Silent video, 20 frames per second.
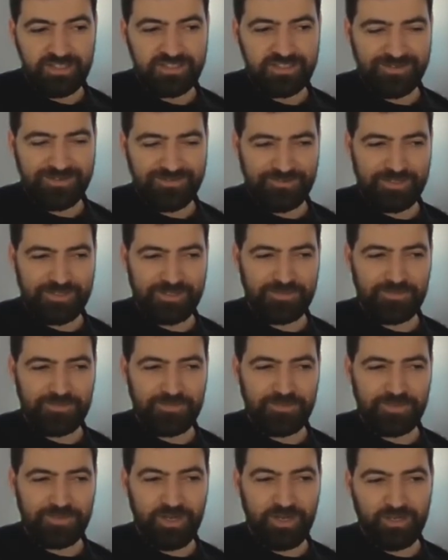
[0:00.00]

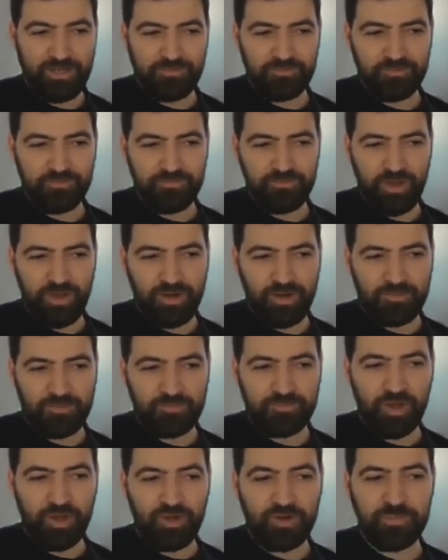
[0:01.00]
definitely on
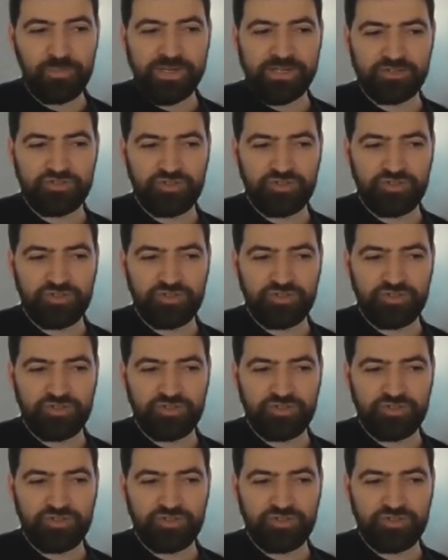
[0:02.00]
a better